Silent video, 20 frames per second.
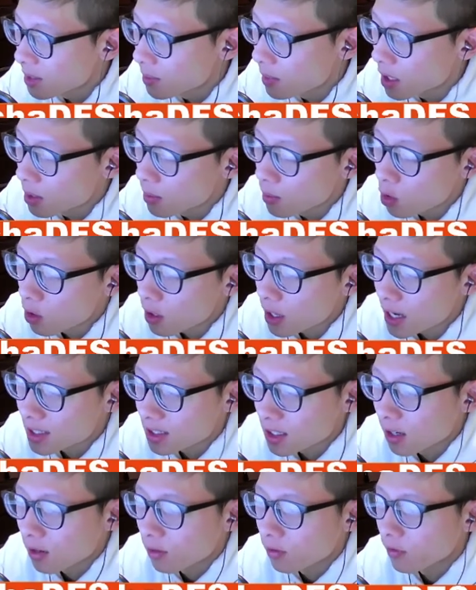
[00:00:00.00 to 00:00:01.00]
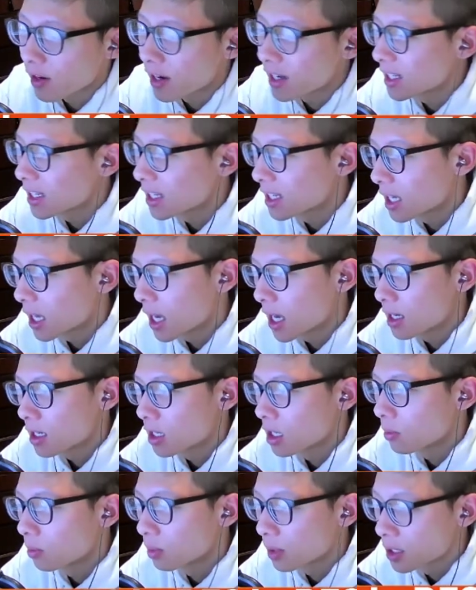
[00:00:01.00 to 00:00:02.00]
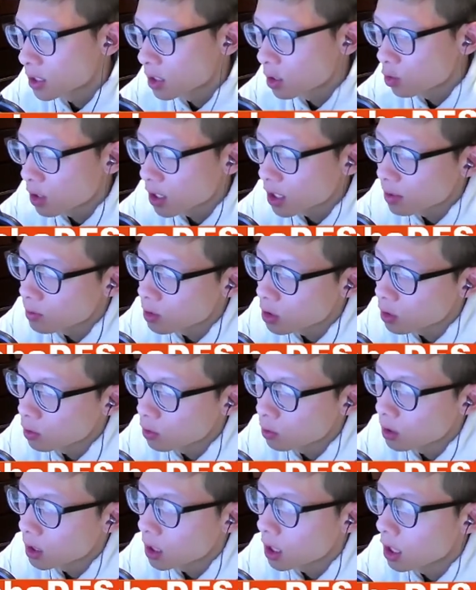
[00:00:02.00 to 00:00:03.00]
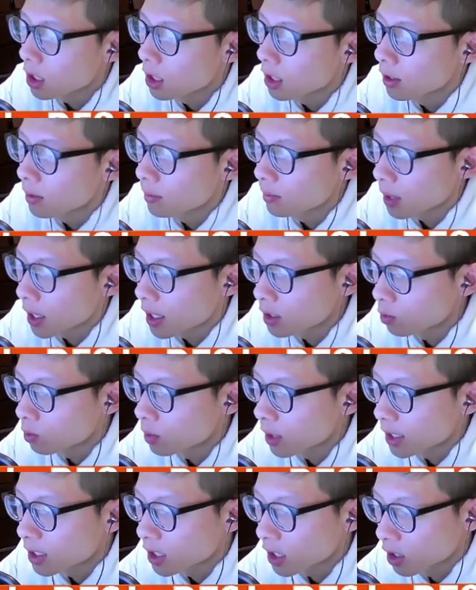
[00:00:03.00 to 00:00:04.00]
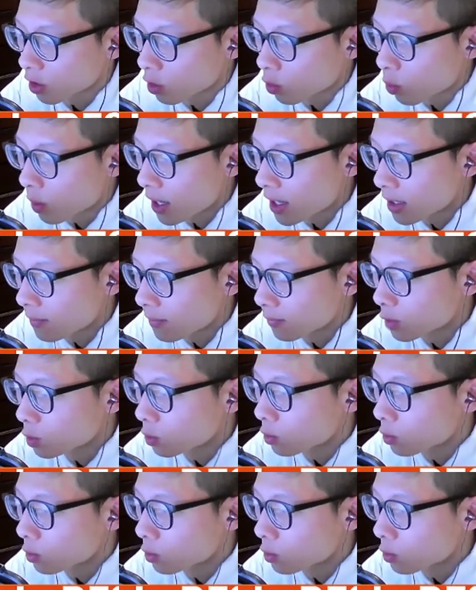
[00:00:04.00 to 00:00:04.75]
anymore, as they are finding a place to trade him to. I do like Derek White, who